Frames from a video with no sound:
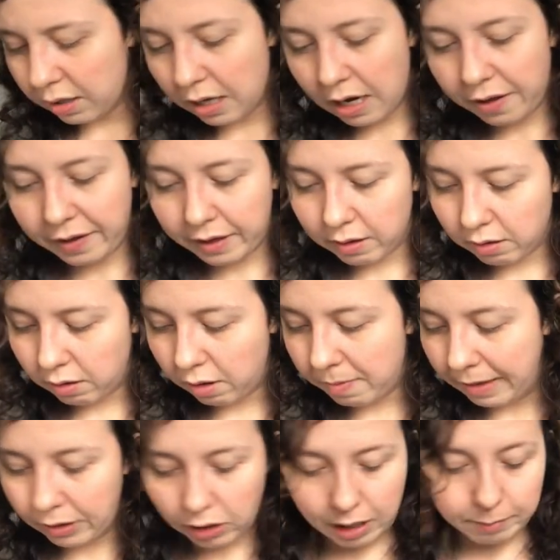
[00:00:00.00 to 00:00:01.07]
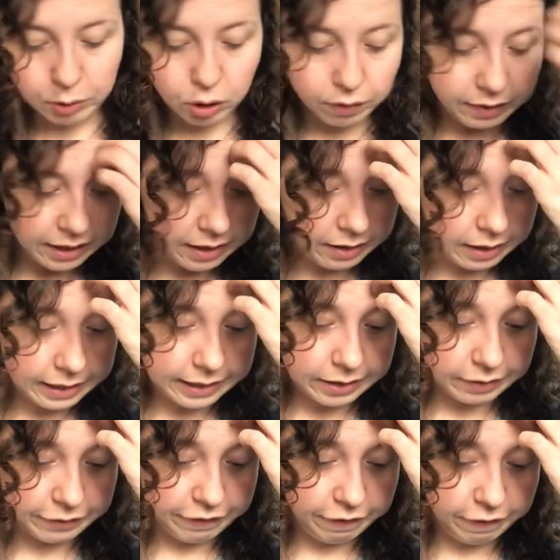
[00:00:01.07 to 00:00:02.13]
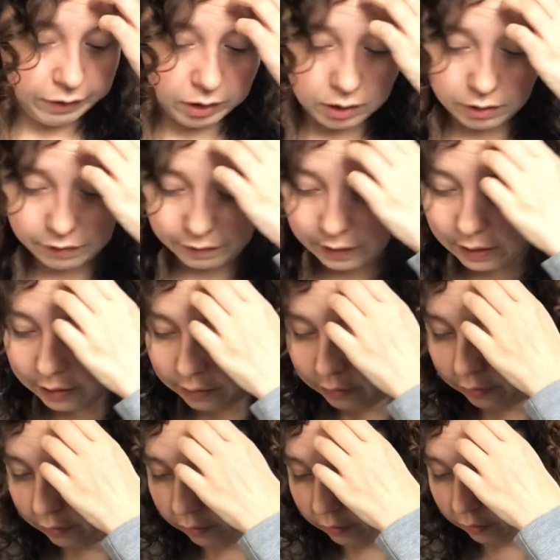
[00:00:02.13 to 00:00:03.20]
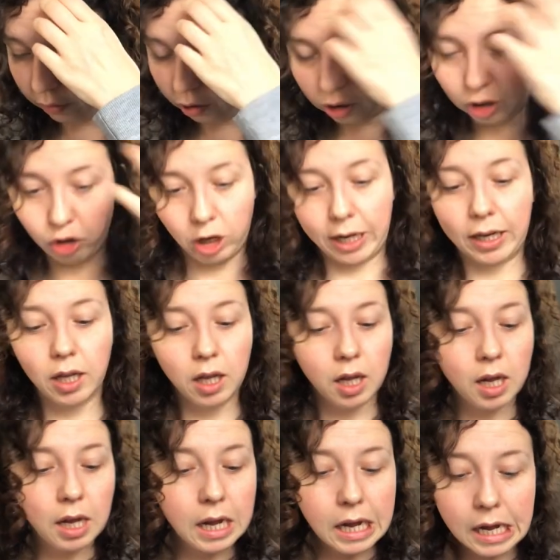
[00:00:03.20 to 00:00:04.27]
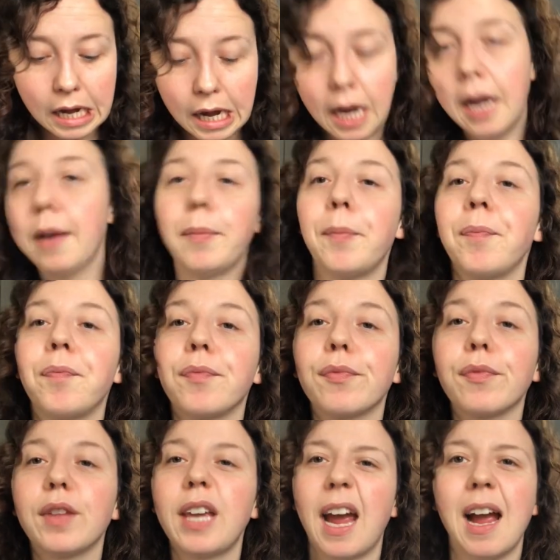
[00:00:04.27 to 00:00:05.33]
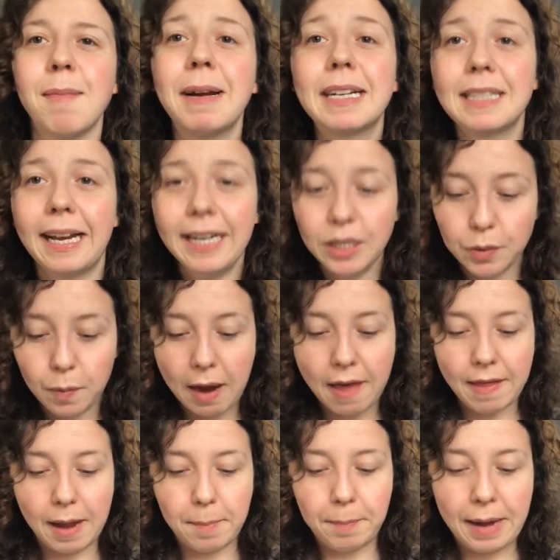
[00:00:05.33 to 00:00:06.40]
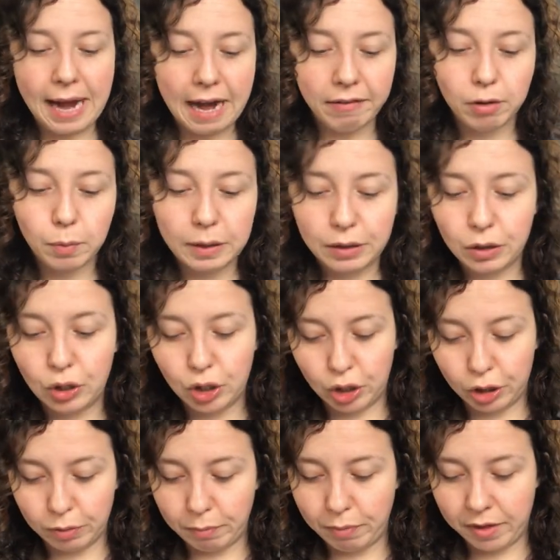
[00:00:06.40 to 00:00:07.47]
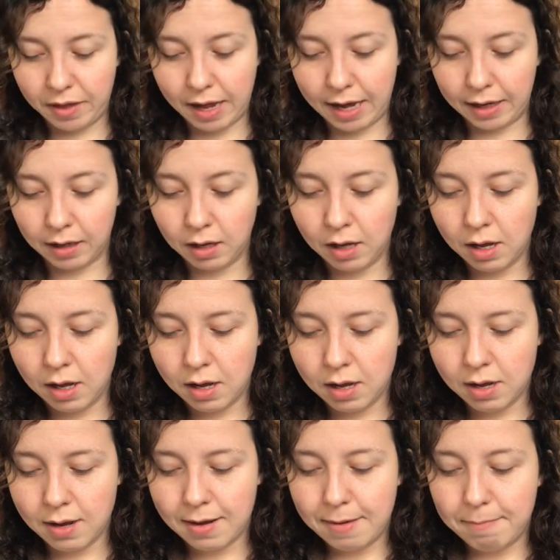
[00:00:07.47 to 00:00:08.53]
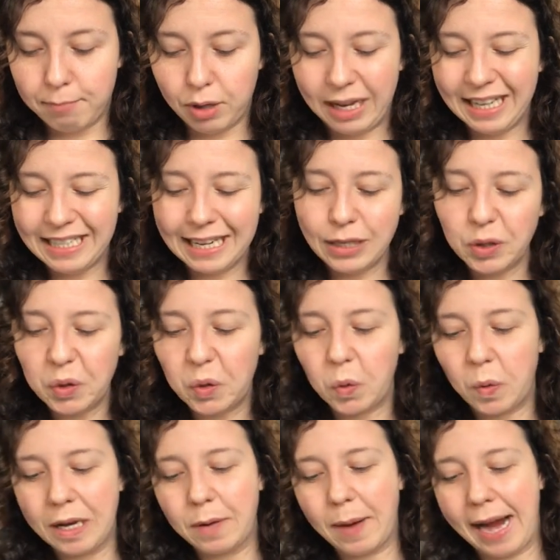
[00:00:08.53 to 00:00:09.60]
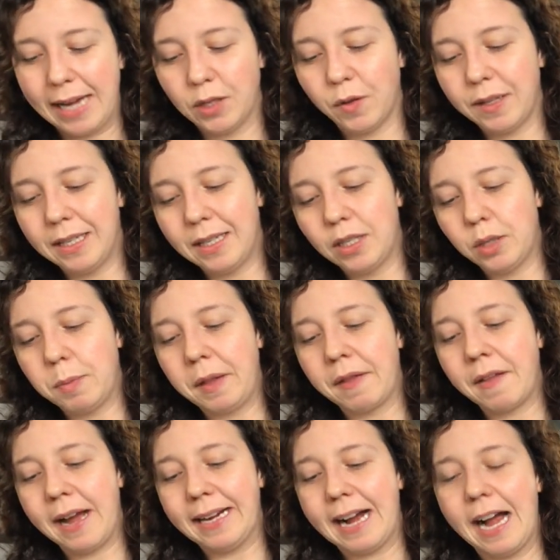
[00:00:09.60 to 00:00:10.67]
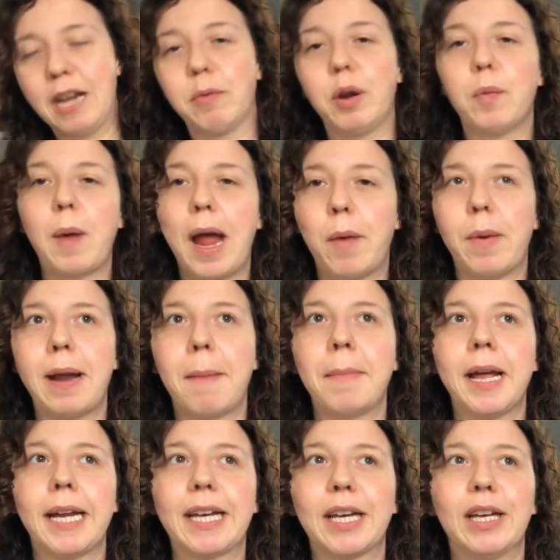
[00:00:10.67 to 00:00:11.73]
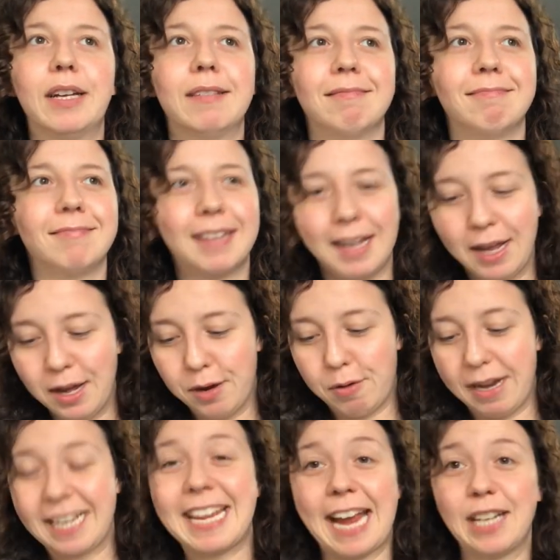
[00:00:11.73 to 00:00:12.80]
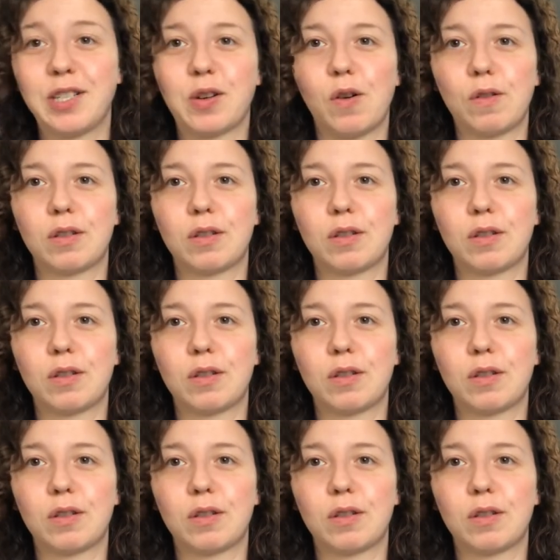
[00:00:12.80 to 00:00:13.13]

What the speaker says: I think, oh my god, I'm covered in like fluff and string. Yeah, I'm excited to wear that and pair it with something. But like I said, I don't go anywhere, so this is something that I kind of want to wear when I'm like, when I get to go